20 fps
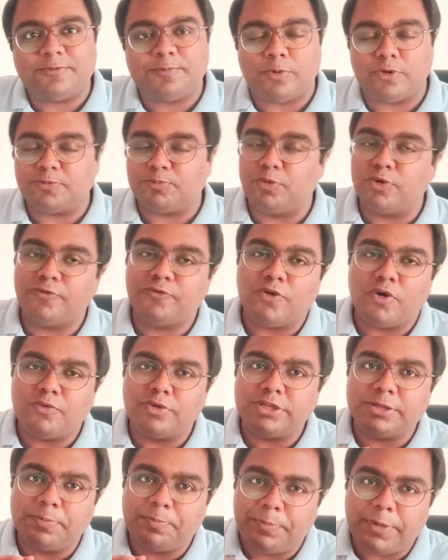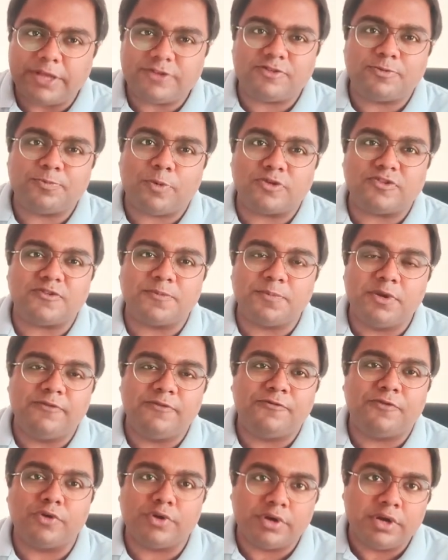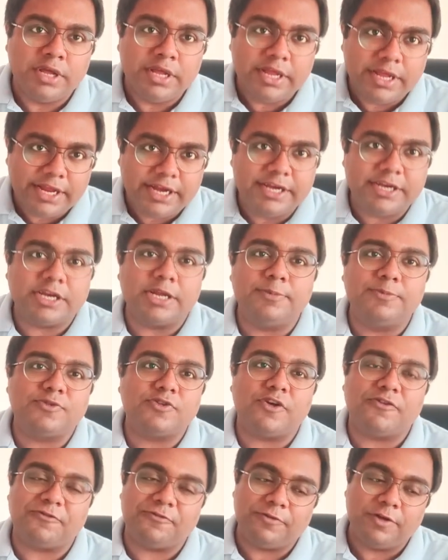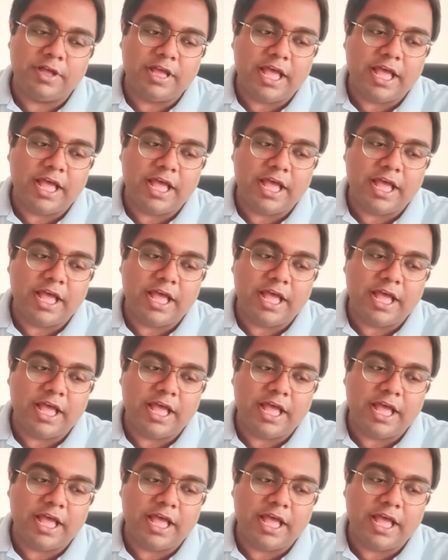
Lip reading: put forward the best possible foot in terms of